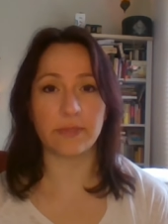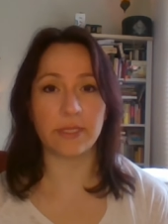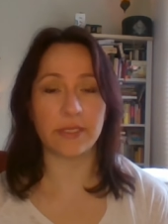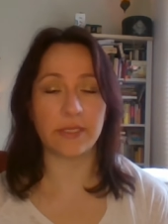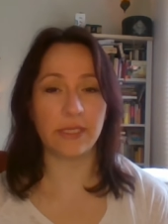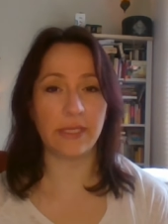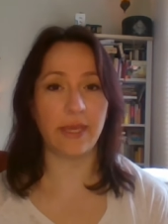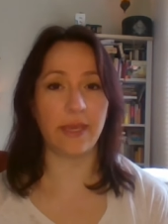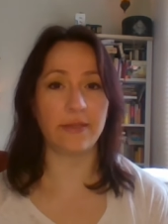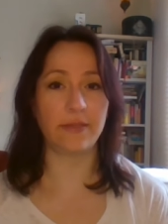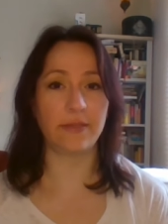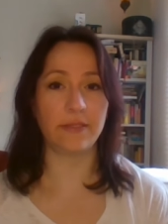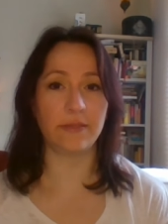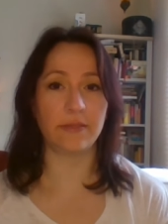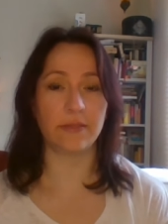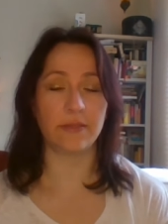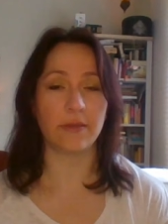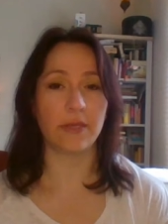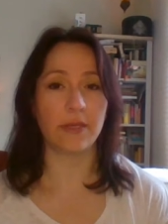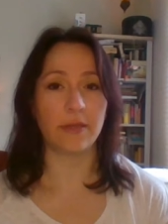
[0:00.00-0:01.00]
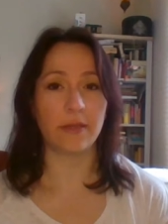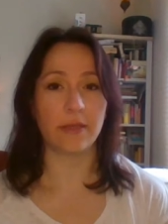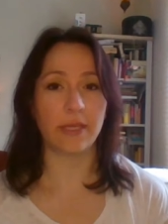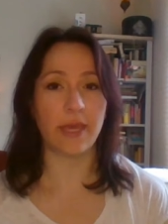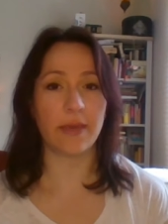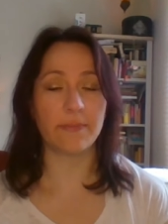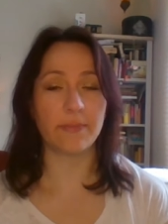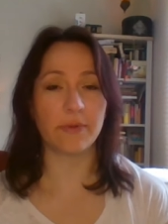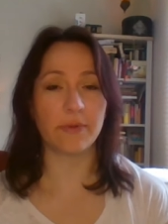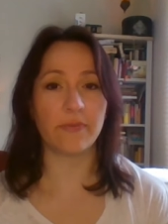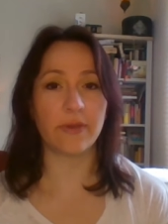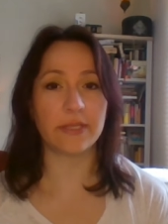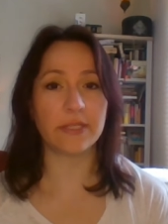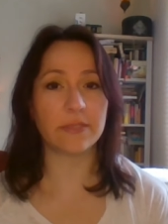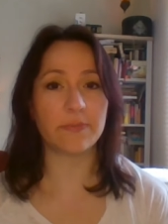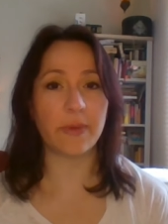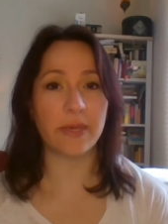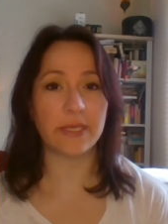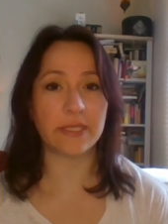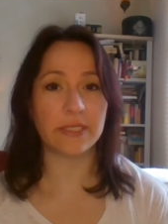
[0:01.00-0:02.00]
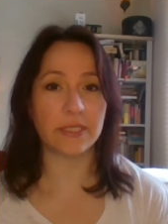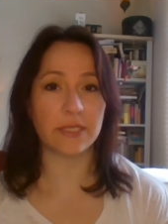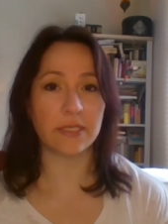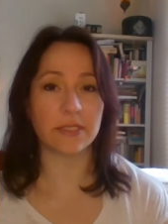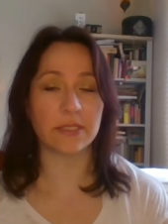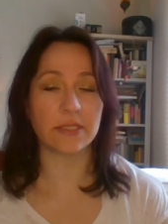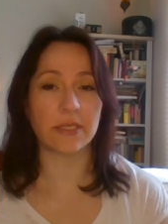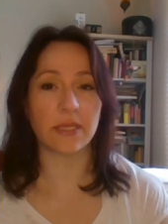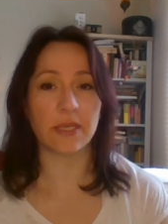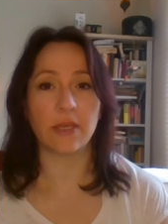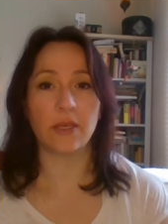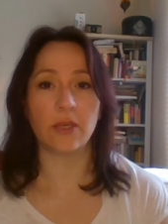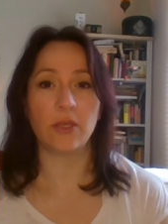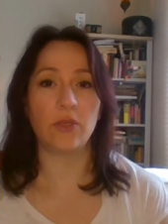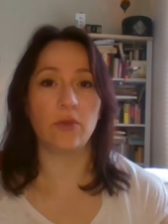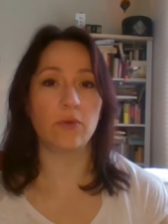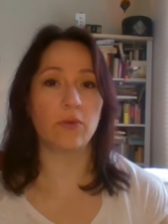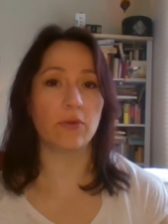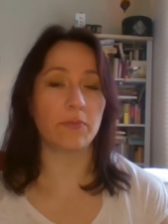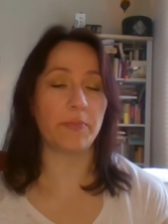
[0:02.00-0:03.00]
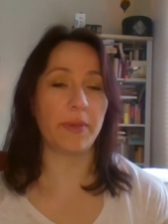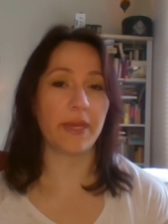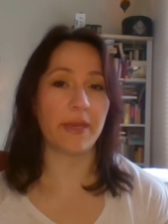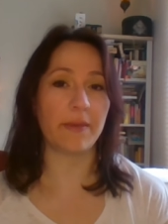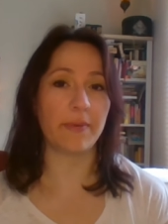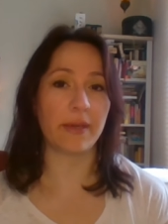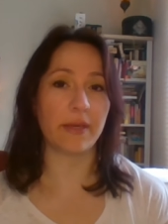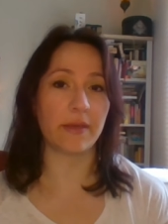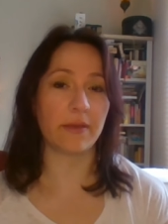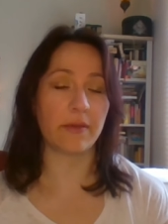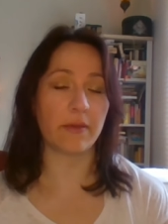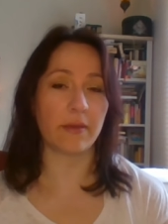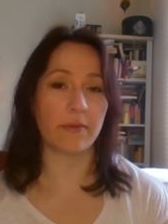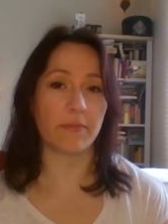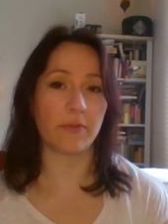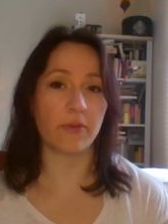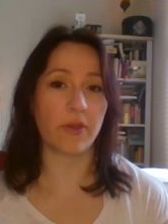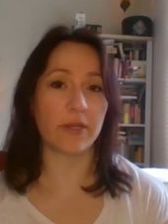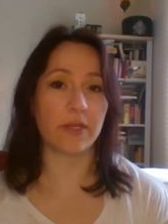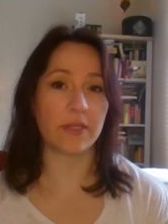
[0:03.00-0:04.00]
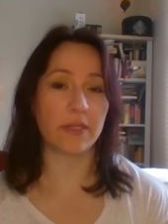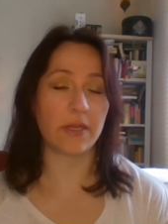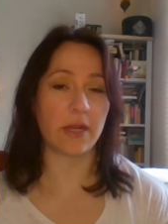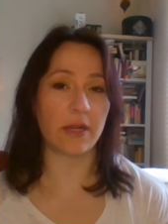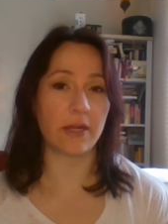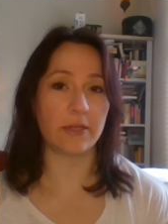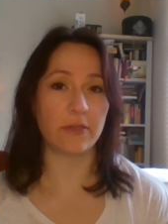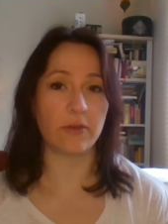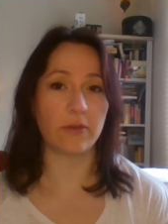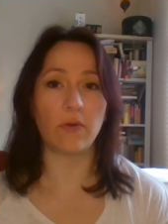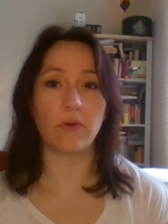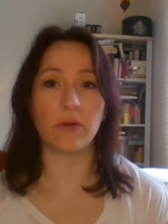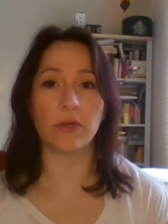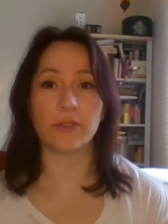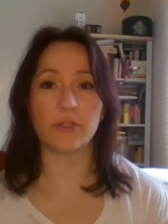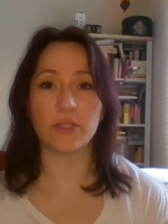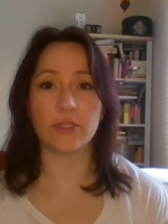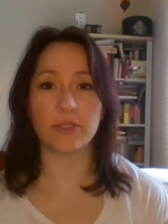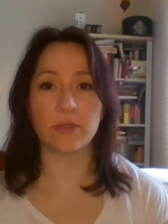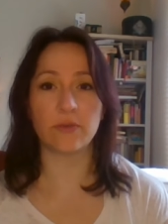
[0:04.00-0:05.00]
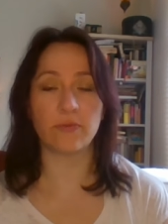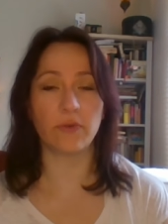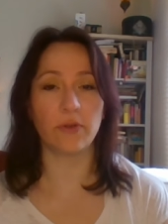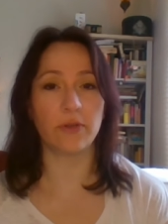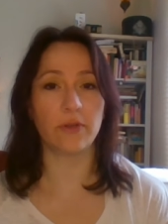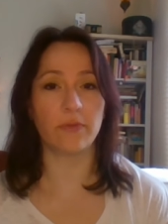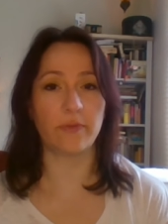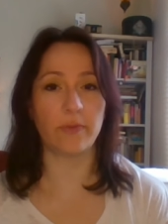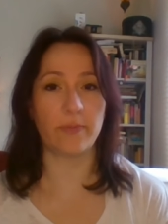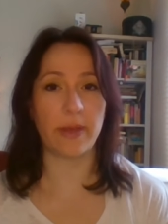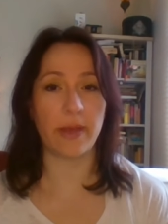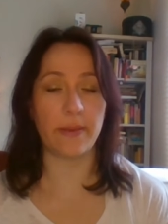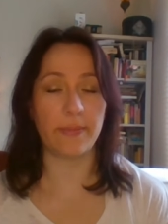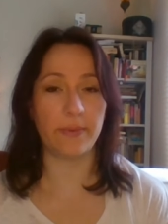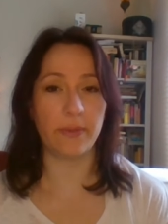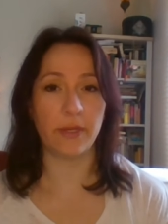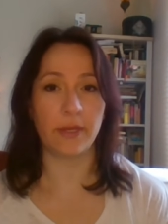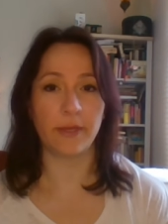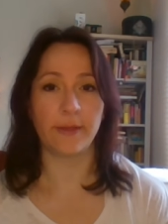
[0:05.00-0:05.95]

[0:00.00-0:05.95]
dedicated camper van spaces. You could pay by credit card or just in front of a pub.